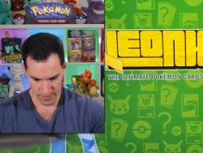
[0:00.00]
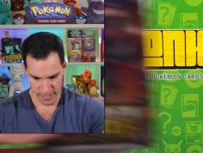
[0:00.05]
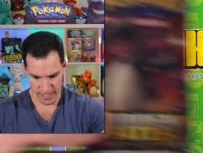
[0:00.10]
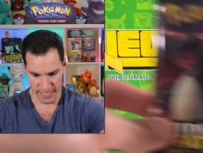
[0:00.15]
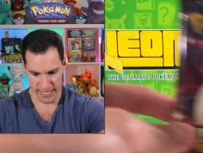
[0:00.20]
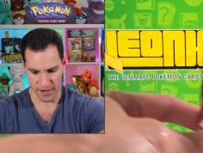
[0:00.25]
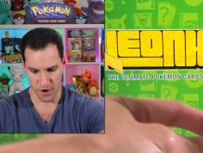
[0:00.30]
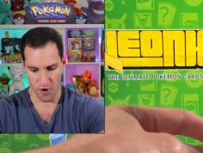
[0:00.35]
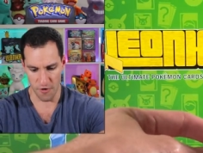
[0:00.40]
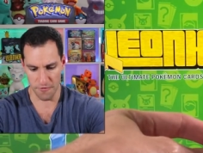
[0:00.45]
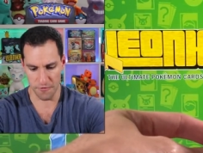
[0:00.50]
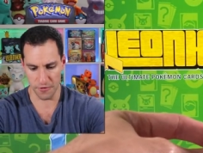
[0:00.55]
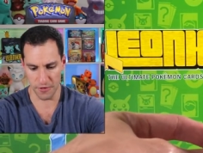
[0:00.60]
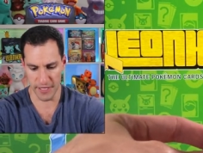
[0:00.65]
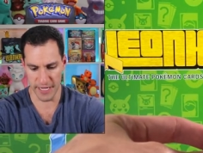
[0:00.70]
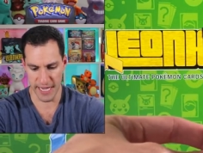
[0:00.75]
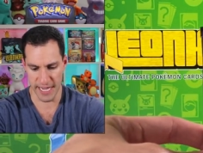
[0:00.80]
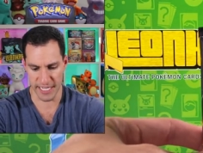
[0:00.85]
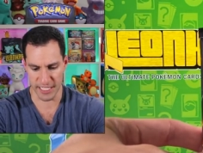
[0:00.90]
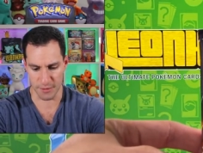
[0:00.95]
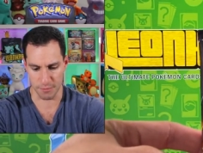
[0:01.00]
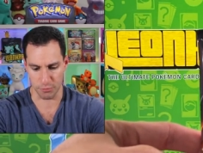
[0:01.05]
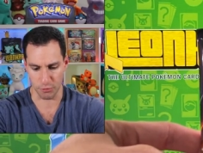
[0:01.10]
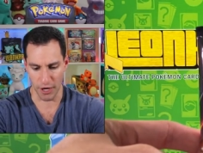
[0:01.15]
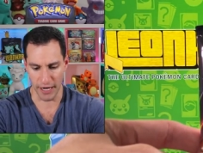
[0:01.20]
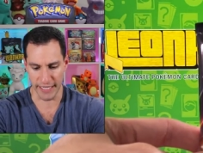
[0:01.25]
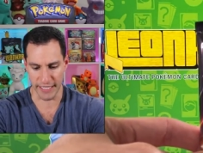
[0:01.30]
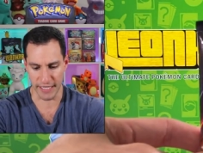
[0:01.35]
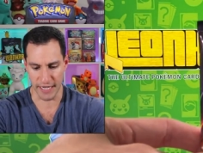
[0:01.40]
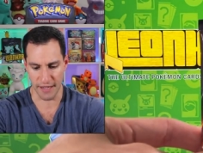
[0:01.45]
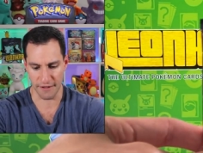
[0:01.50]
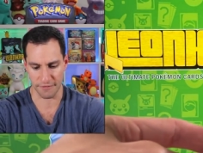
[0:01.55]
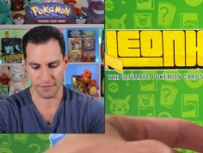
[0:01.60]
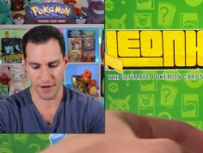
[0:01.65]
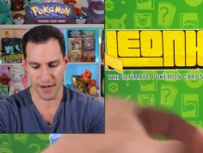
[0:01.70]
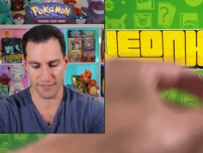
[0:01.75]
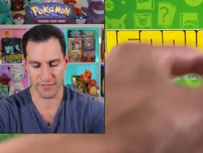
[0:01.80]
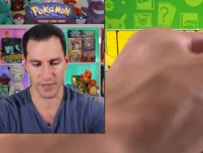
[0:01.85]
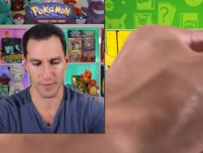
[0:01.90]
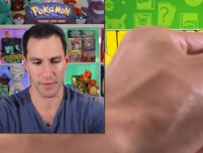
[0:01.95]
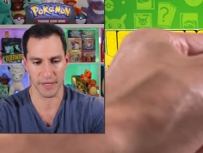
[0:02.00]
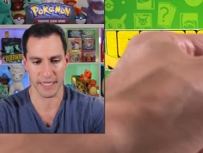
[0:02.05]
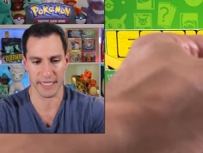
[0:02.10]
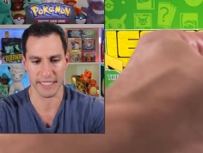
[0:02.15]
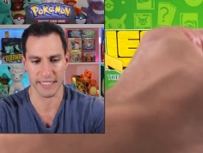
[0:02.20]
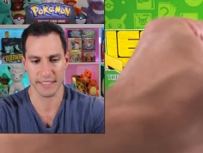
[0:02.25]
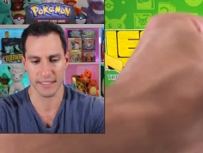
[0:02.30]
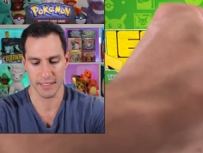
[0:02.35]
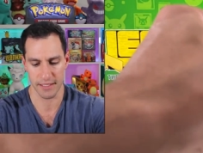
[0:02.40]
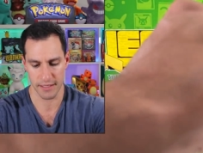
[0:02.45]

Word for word: Like, hopefully it's bright enough for everybody.